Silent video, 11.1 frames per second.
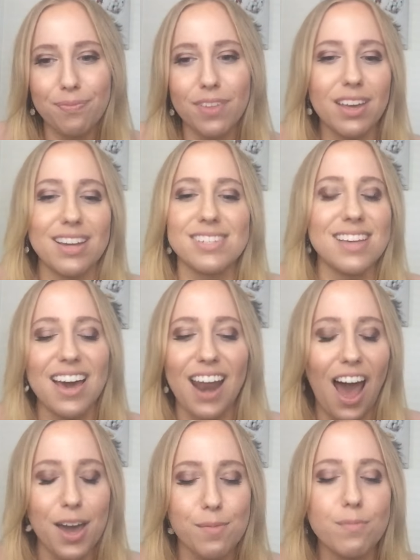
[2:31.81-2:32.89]
Like I said,
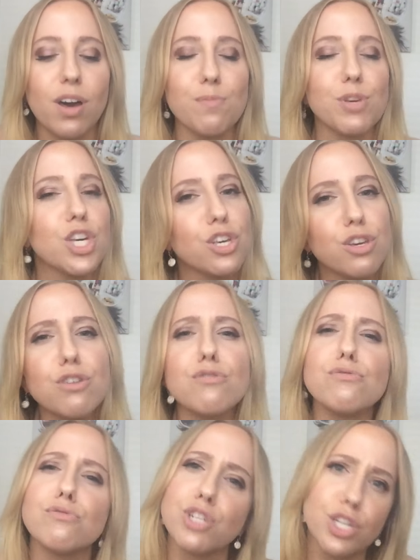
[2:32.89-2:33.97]
I'm a
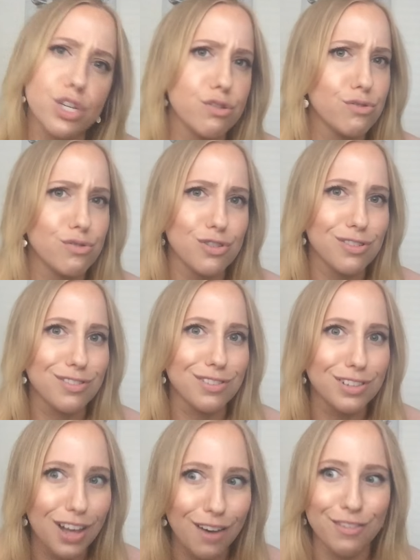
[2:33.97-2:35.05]
huge
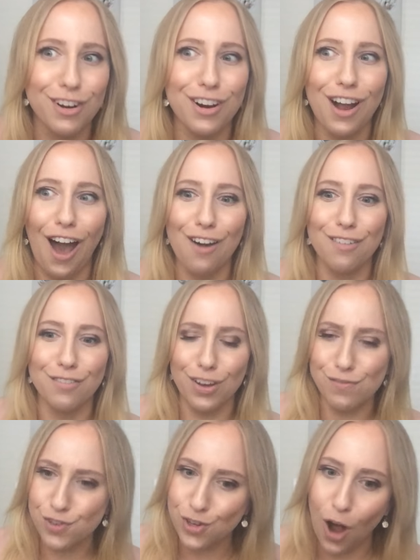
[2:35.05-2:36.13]
lover
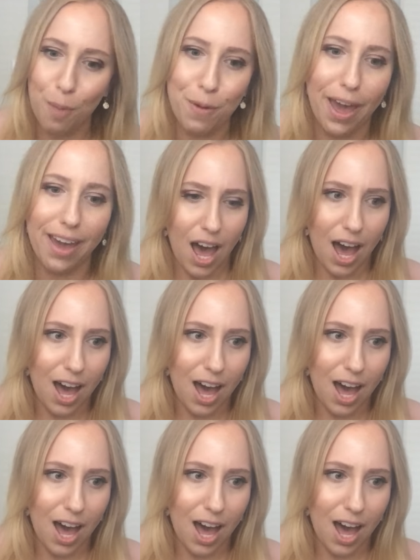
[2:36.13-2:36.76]
of shopping.